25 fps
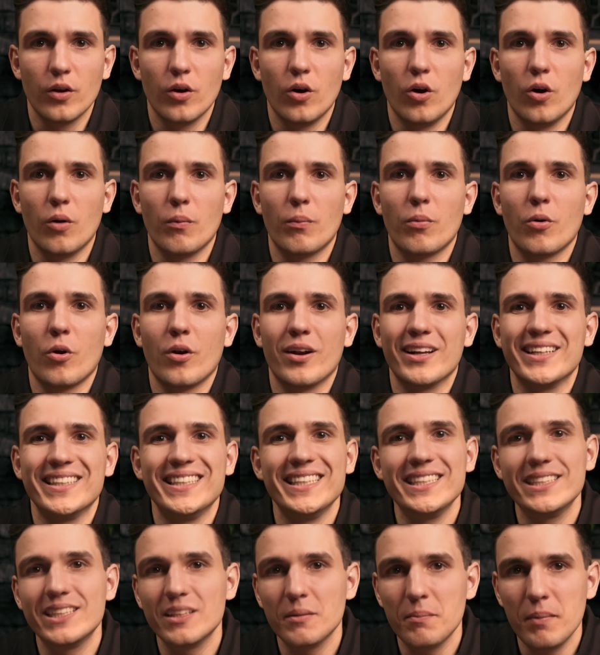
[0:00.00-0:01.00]
on product
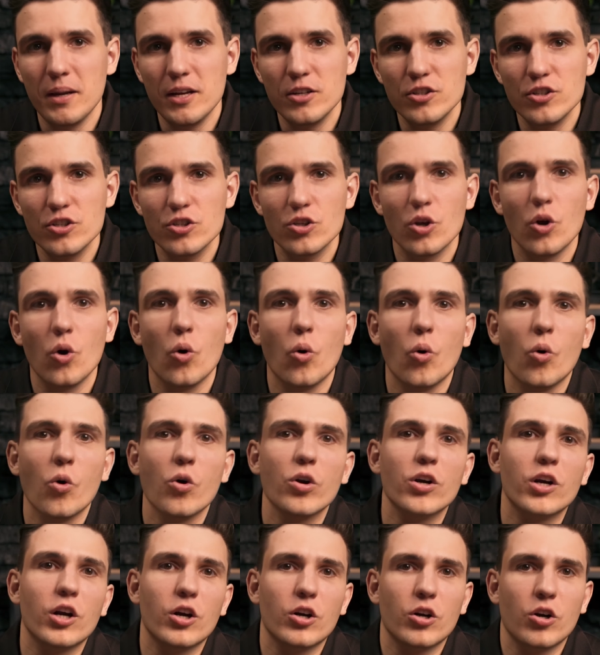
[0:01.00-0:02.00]
detail pages
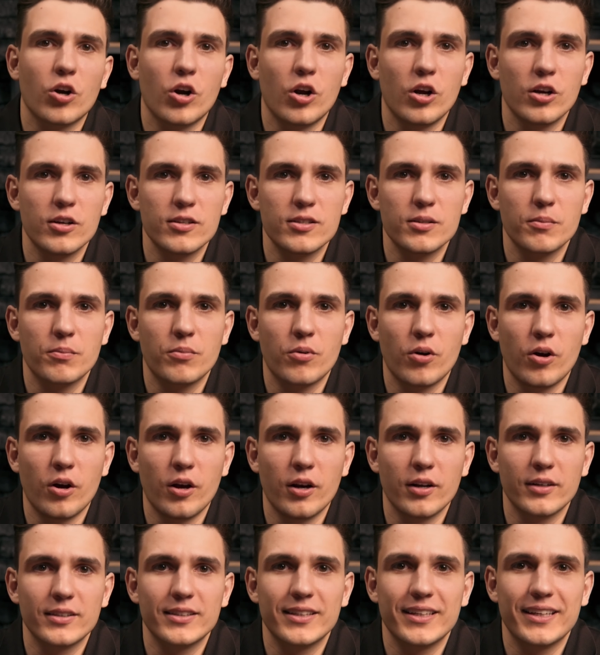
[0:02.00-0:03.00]
or across
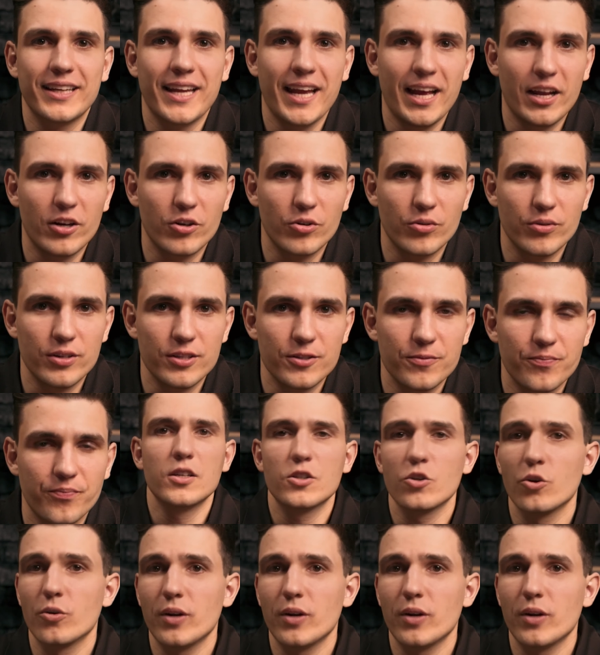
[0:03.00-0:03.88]
product categories. So